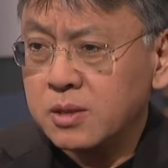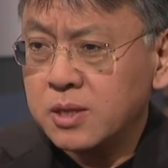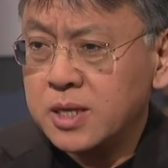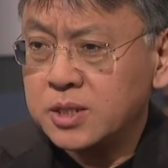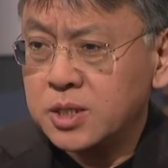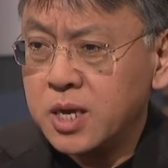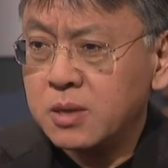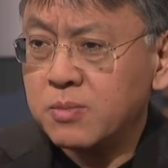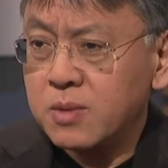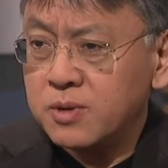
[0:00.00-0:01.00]
their
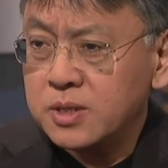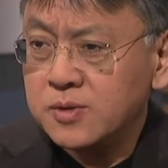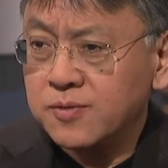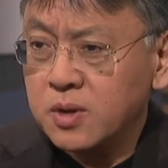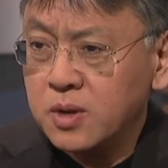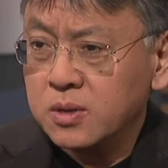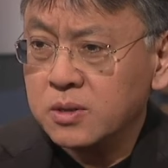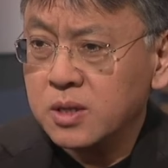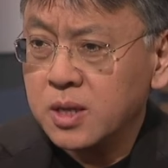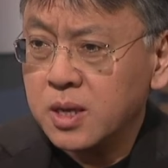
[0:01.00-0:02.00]
shared memories have gone,
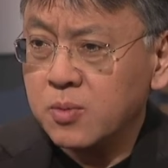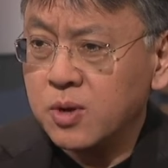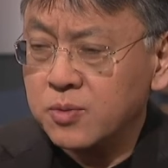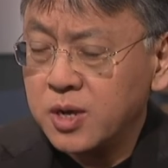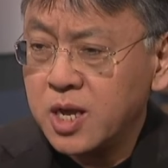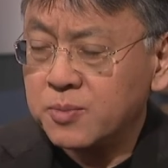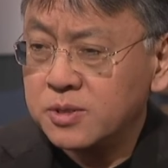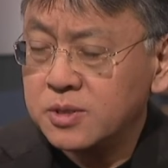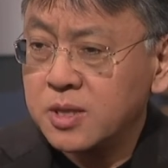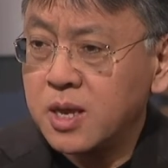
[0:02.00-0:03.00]
and what would happen
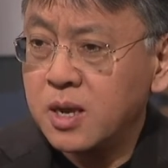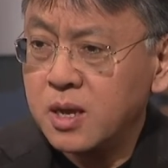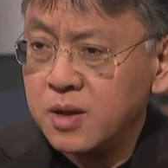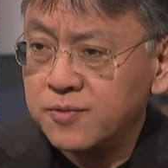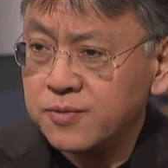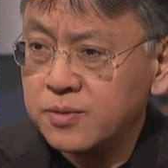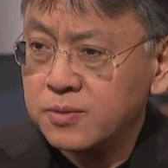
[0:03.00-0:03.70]
to their love?